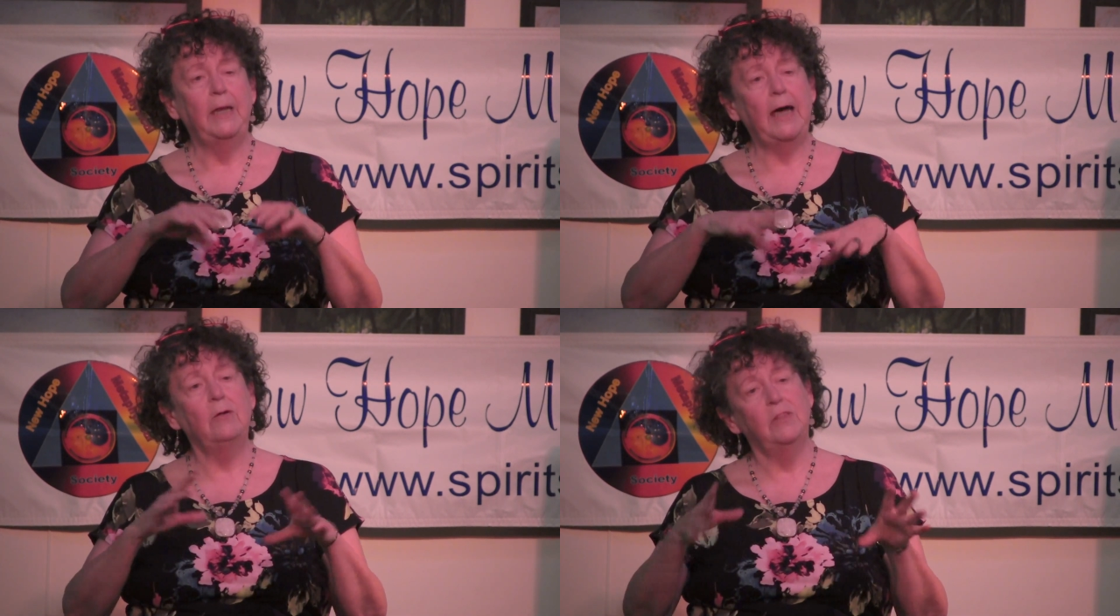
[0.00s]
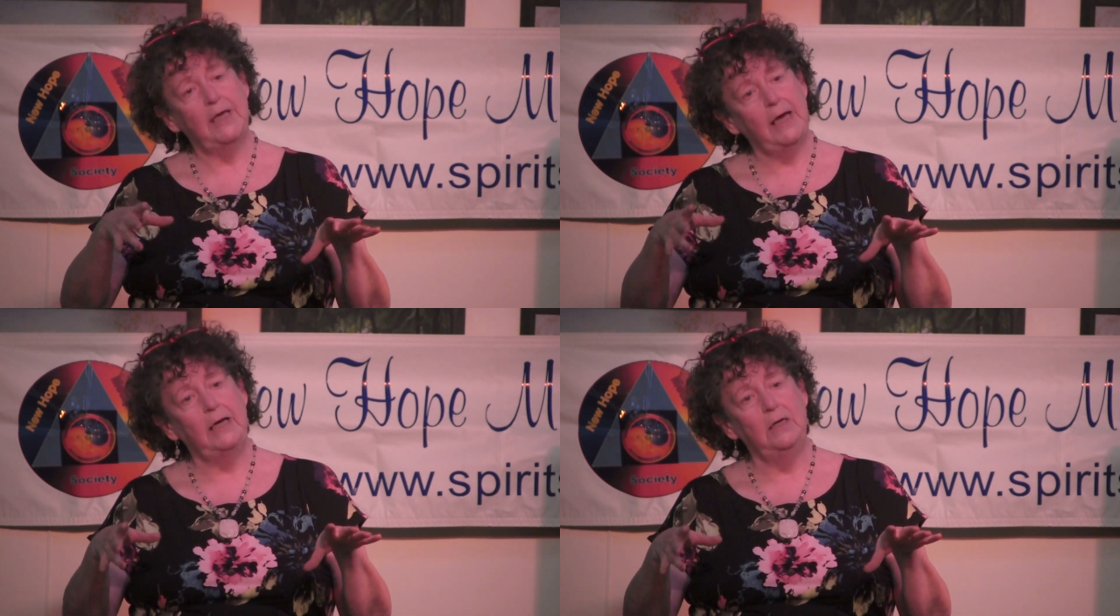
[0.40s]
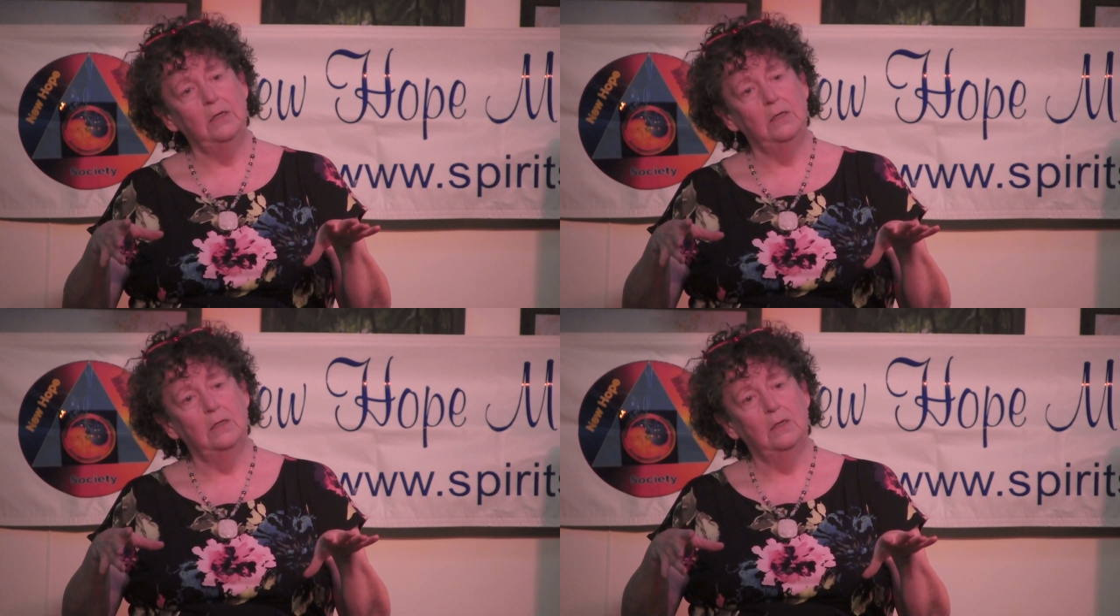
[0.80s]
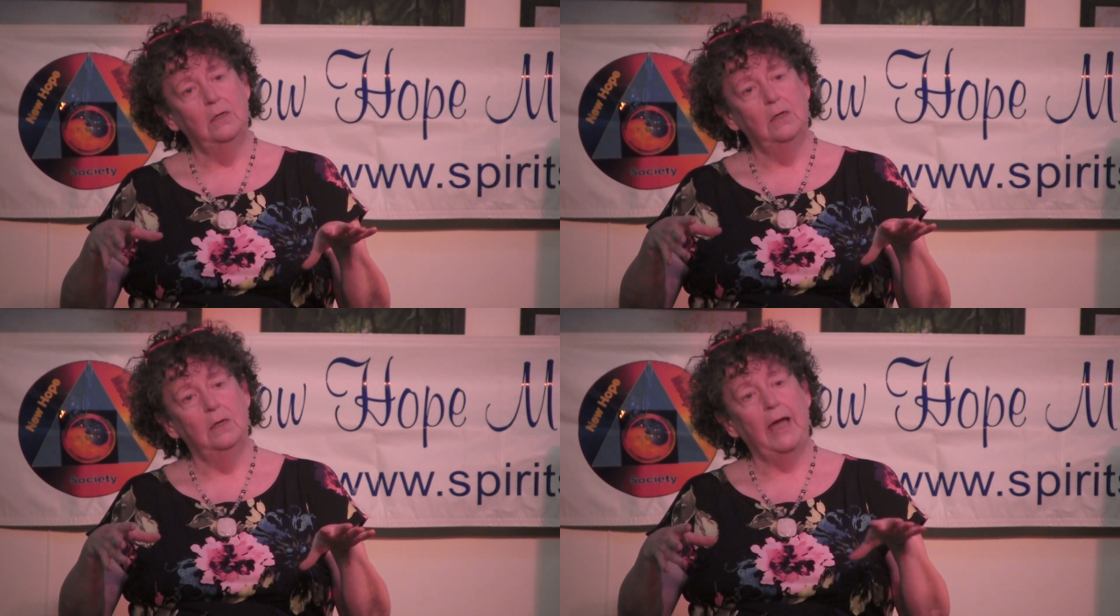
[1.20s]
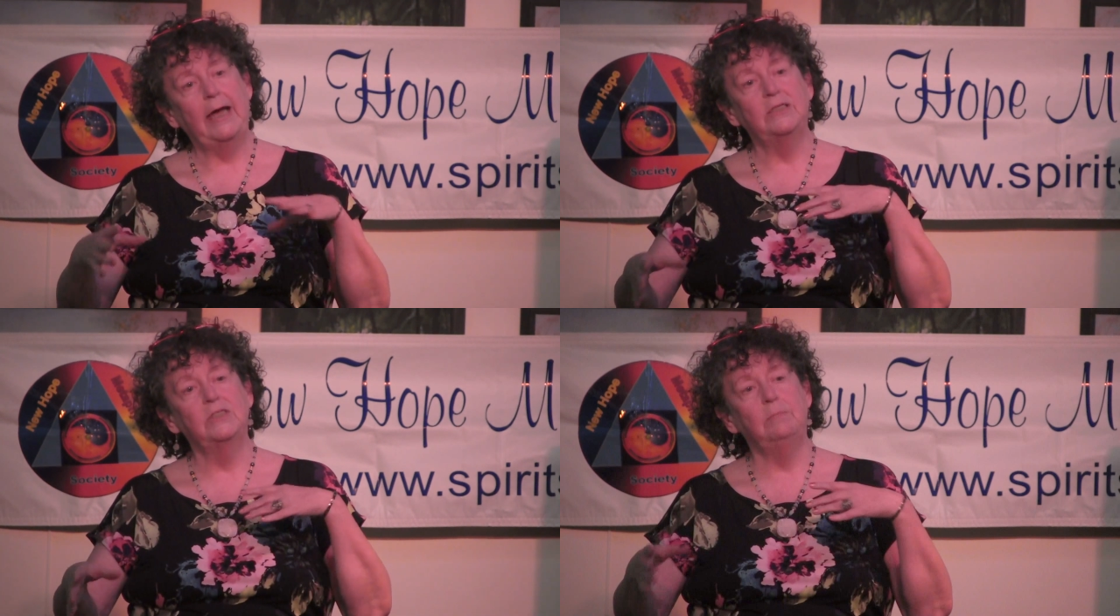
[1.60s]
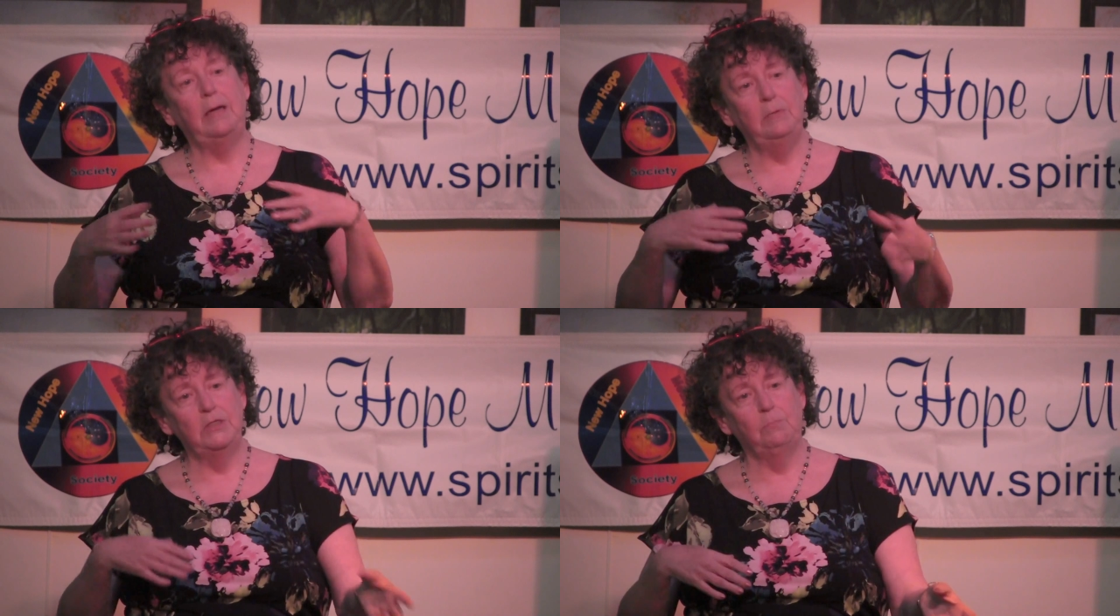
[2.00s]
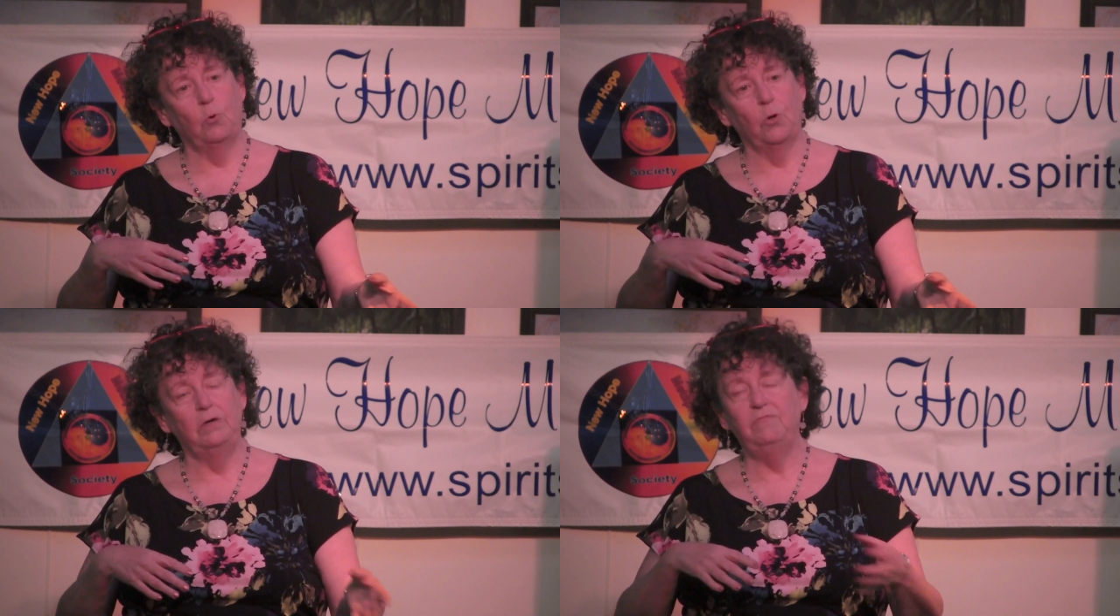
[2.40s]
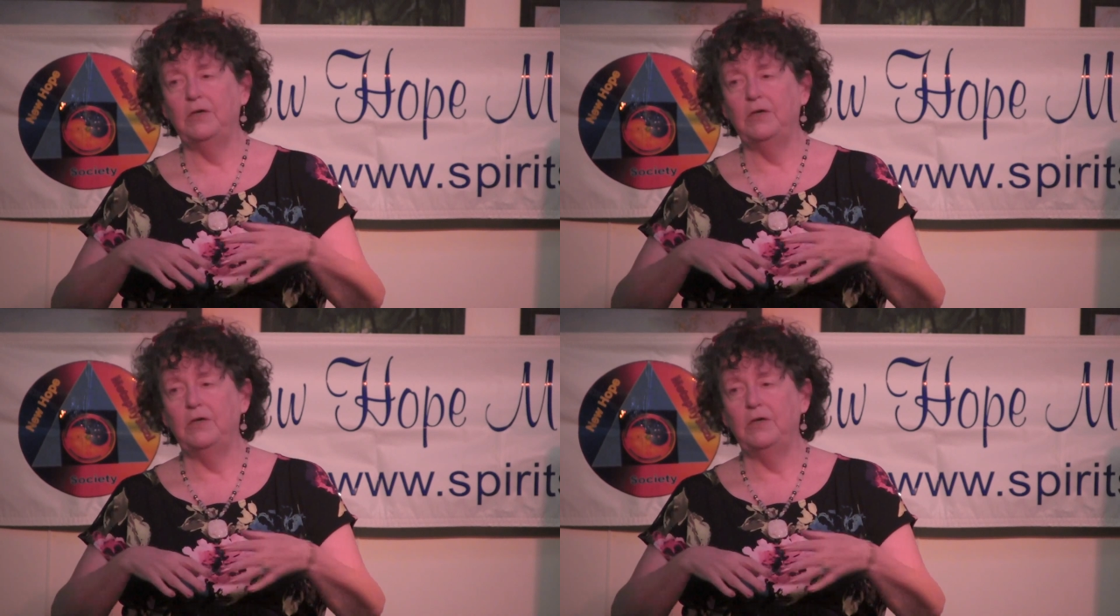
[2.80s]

Now then, as the baby is born,